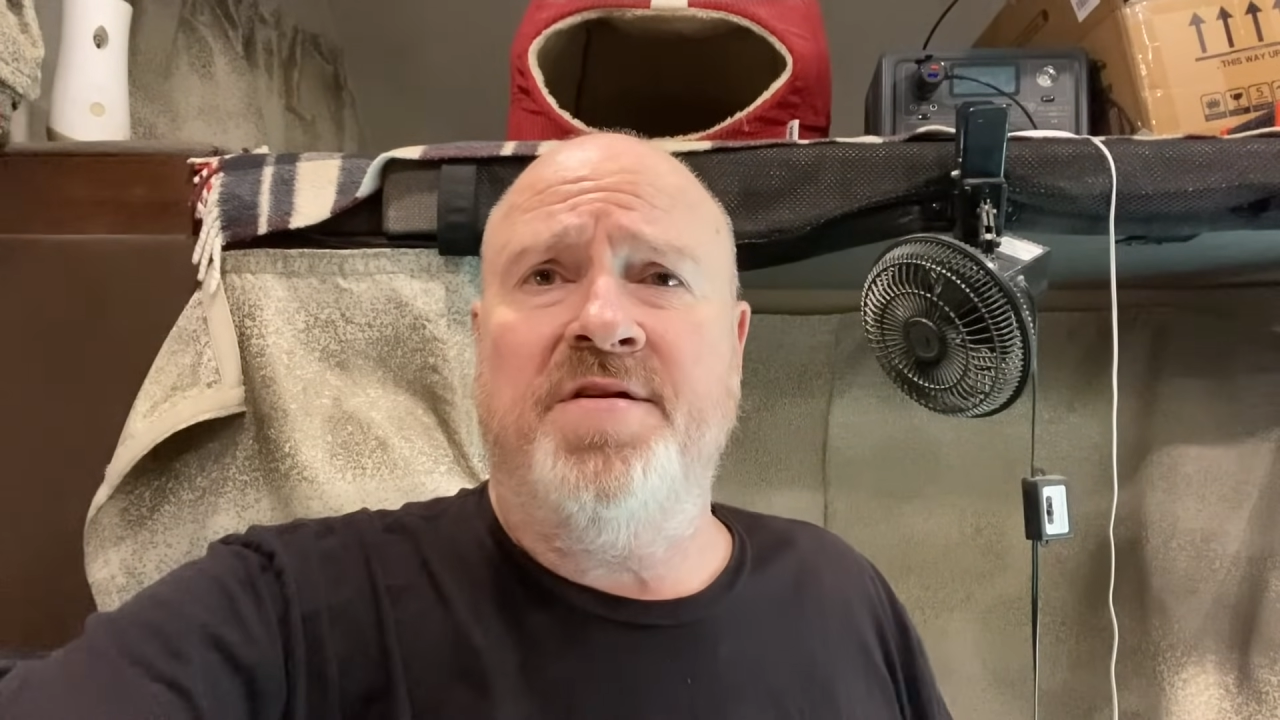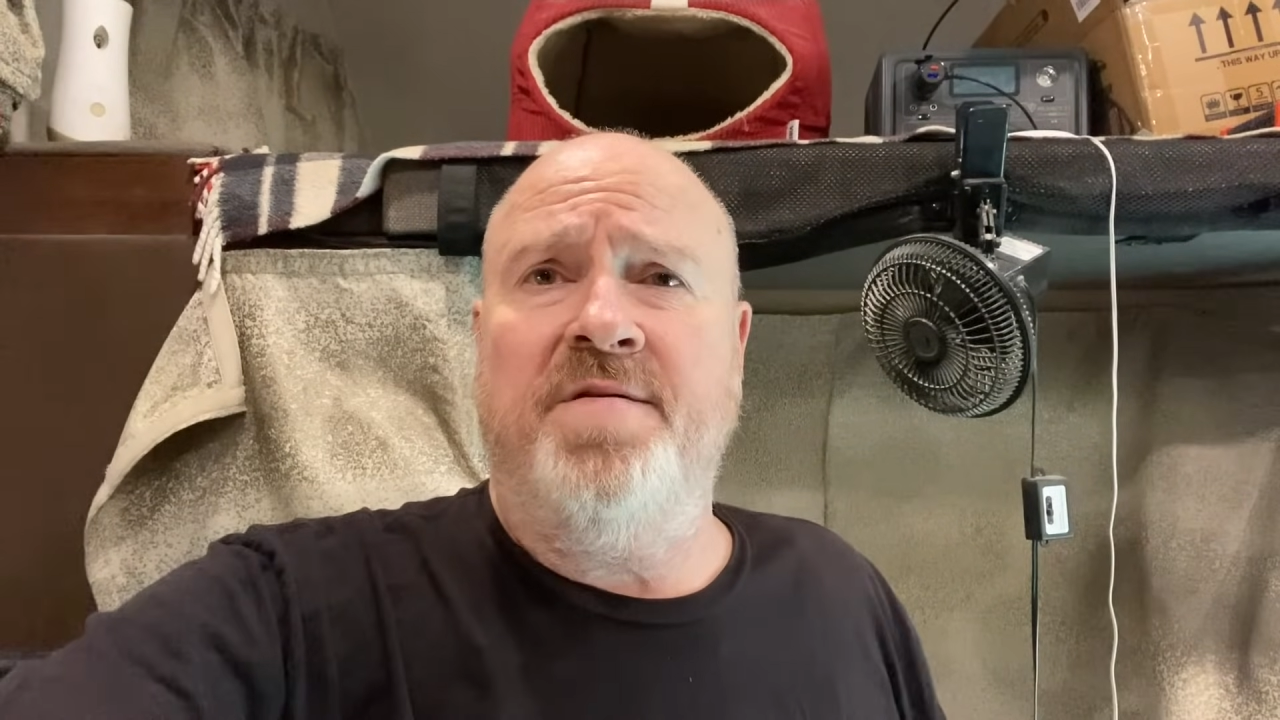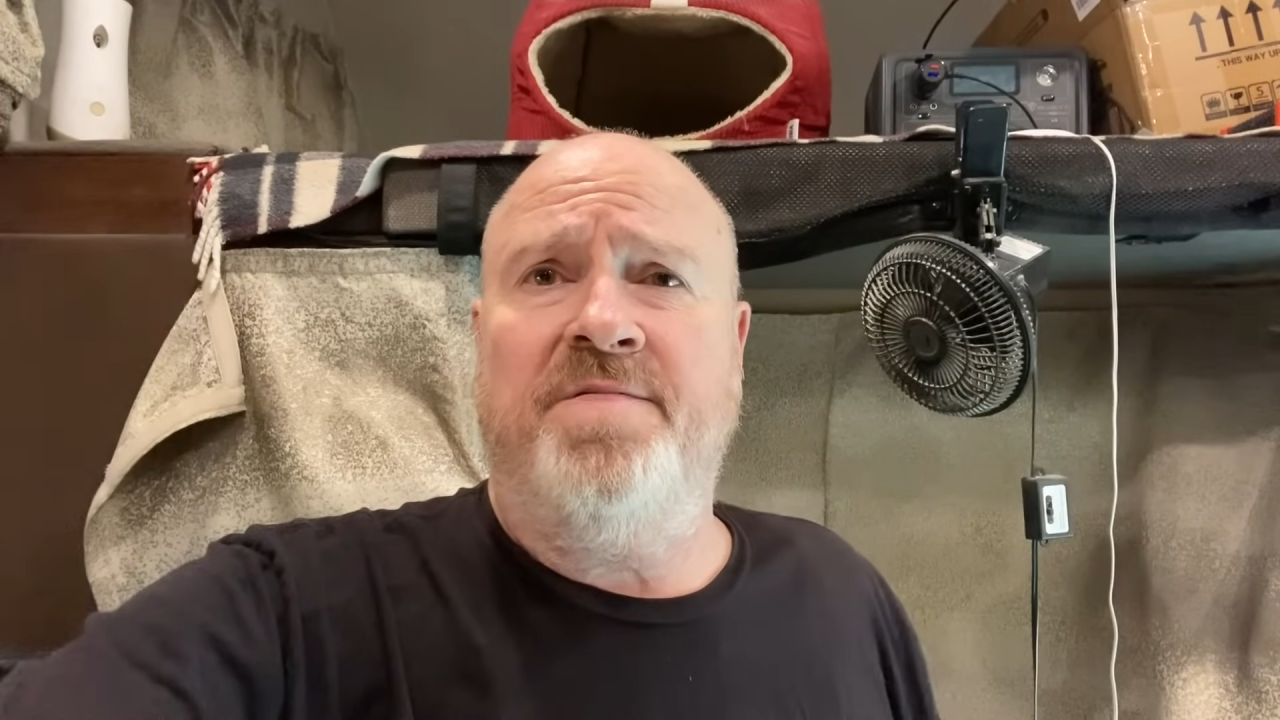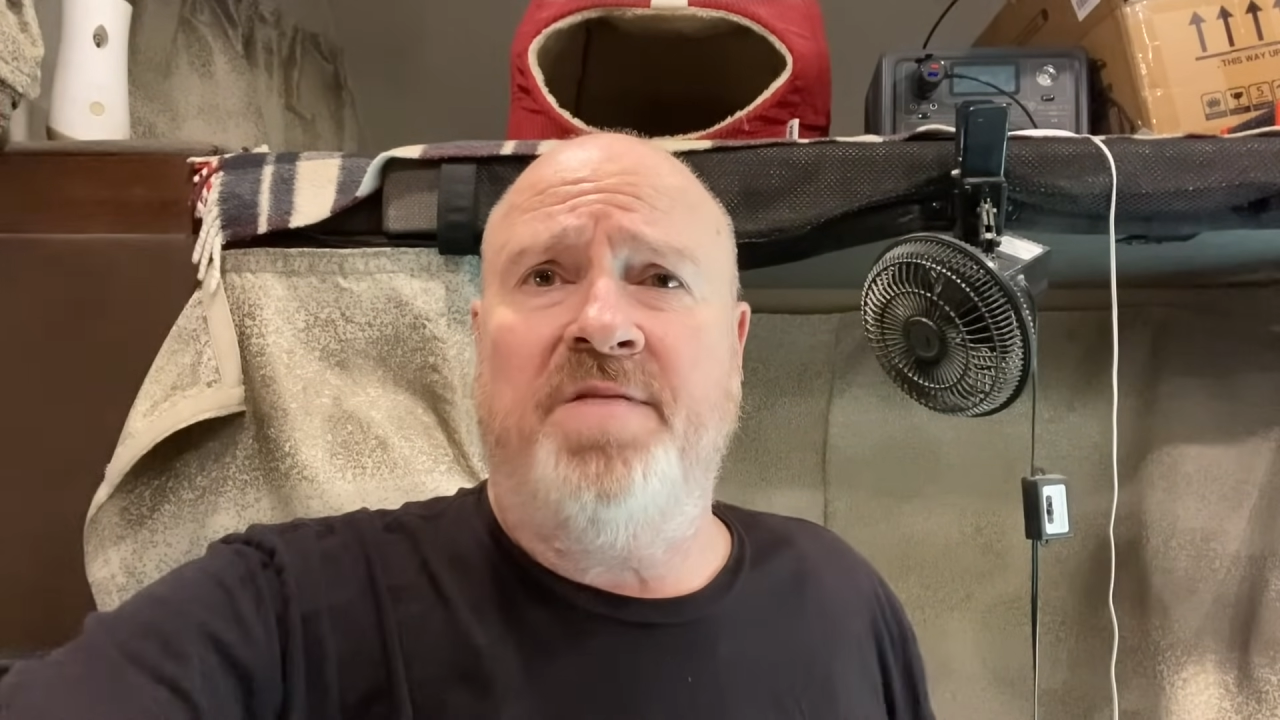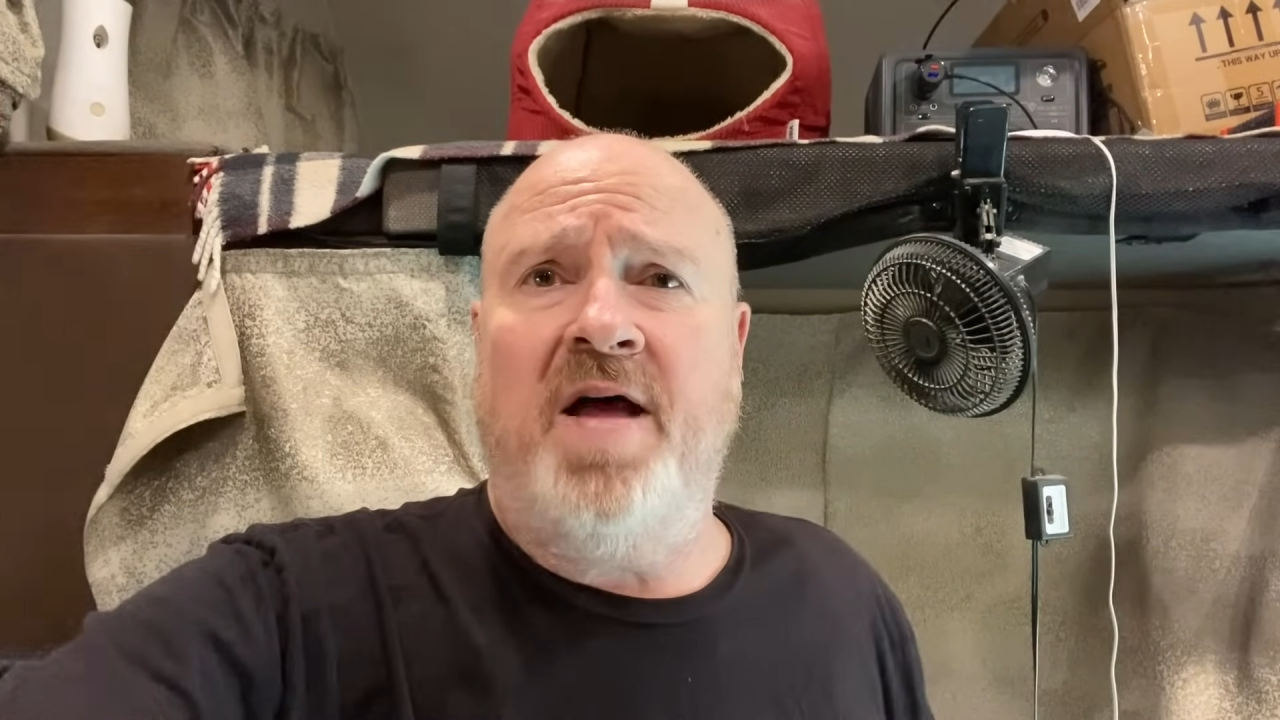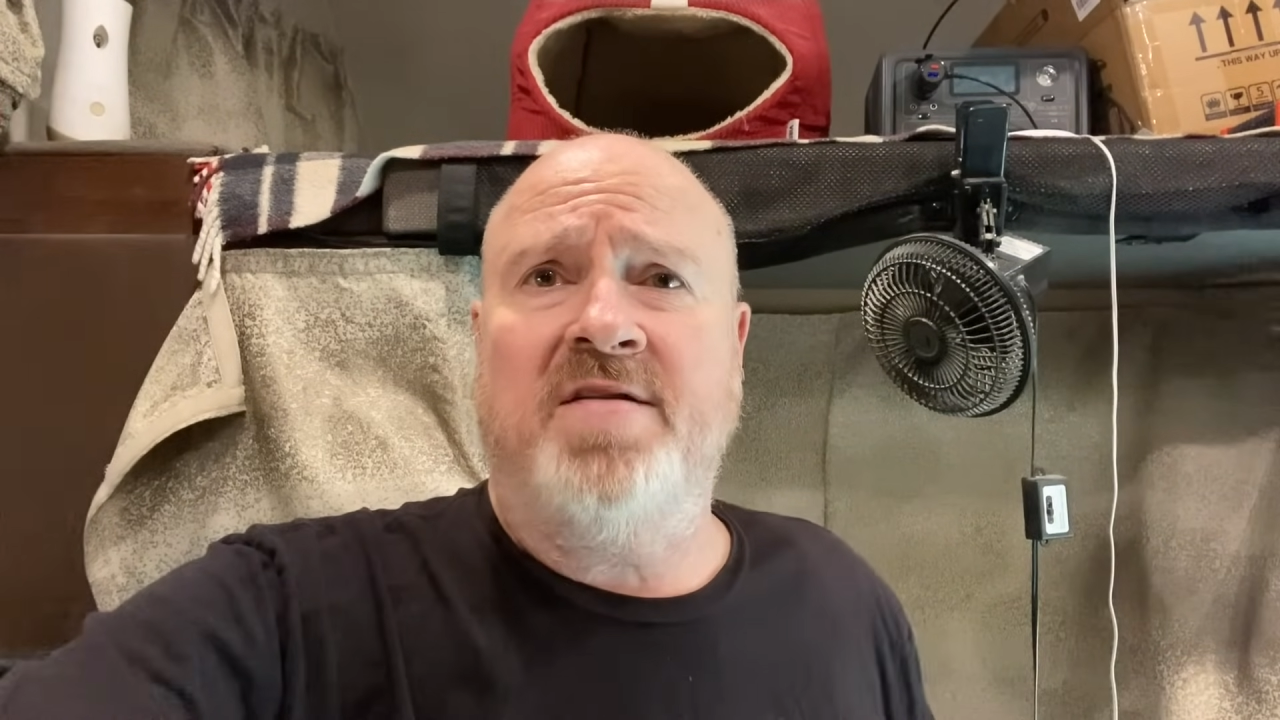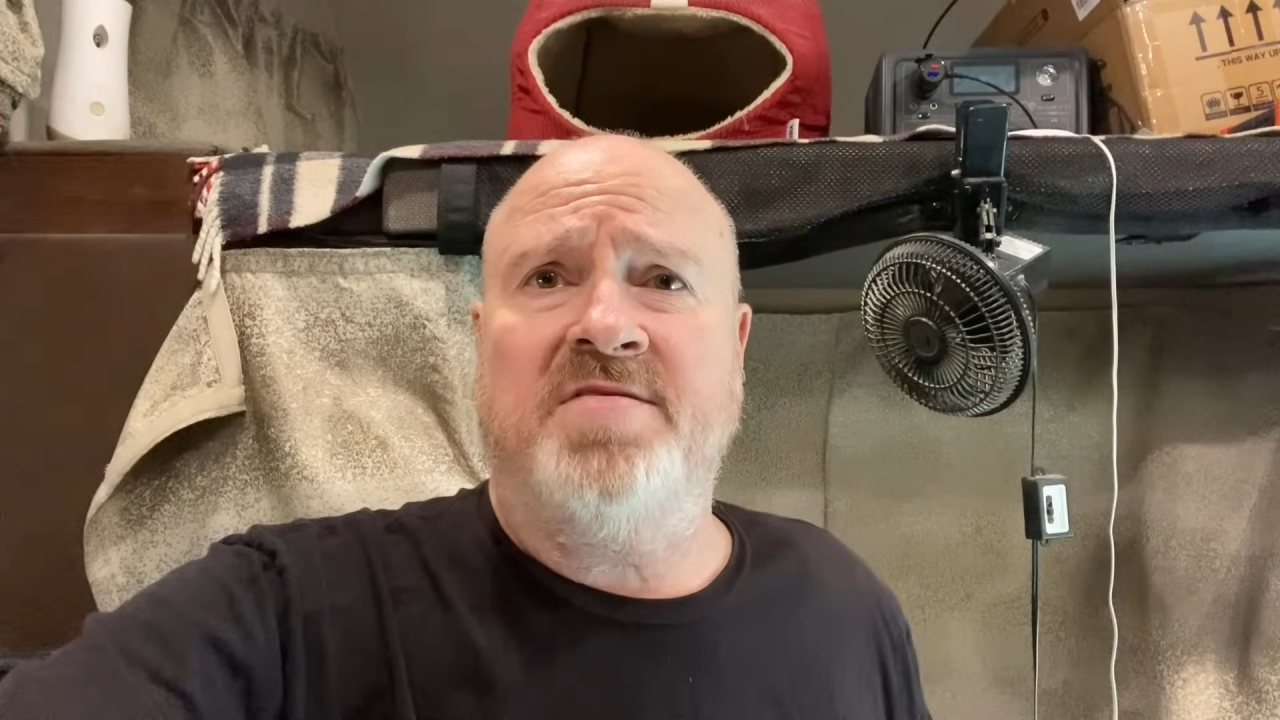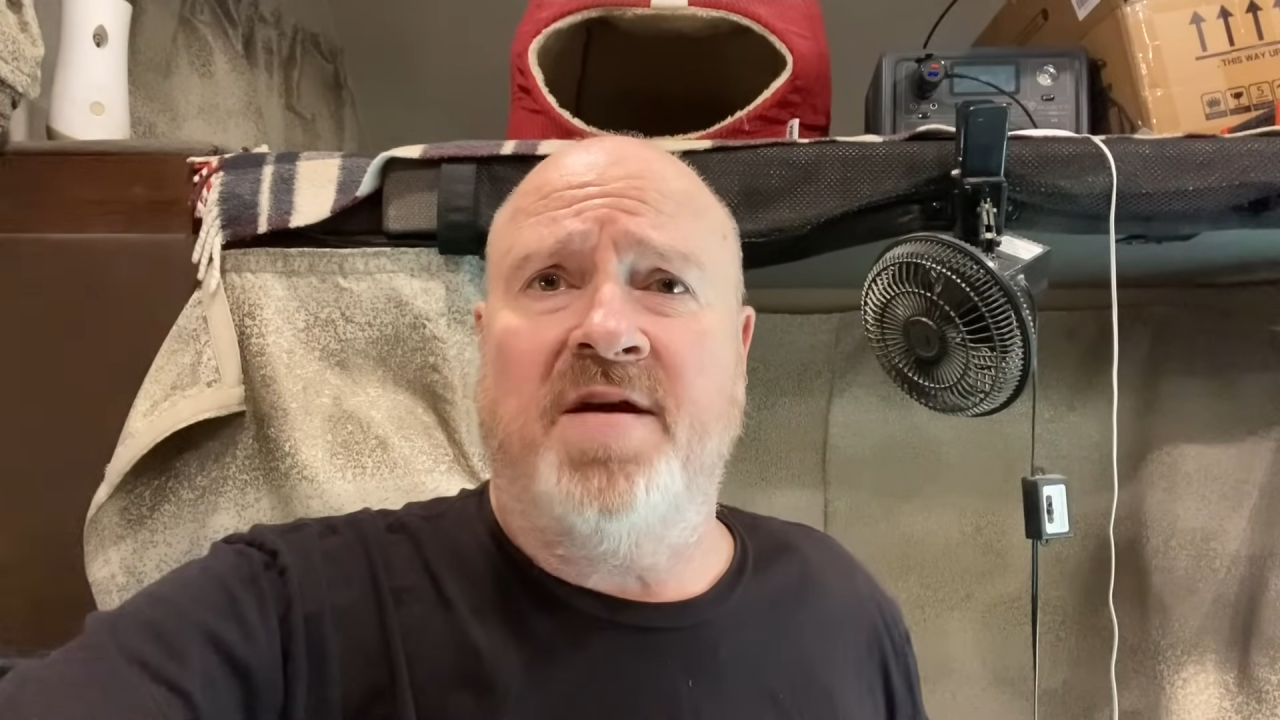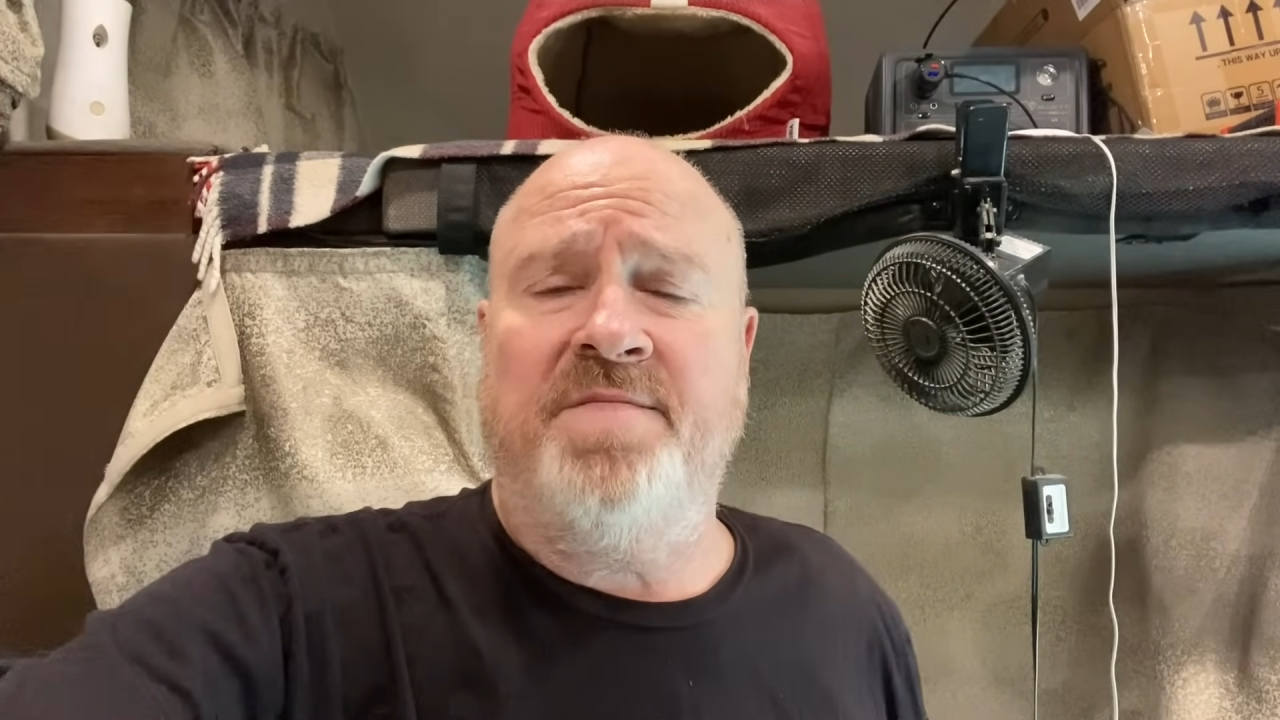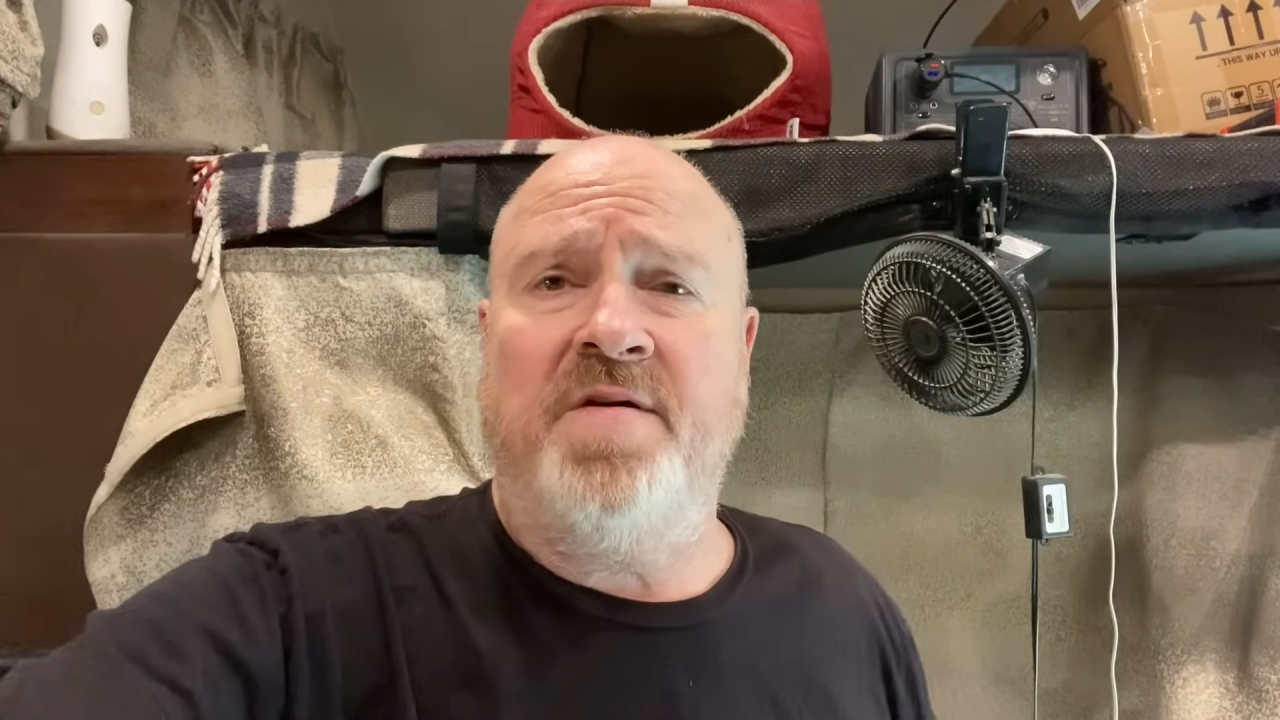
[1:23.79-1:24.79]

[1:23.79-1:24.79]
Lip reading: near Flagstaff,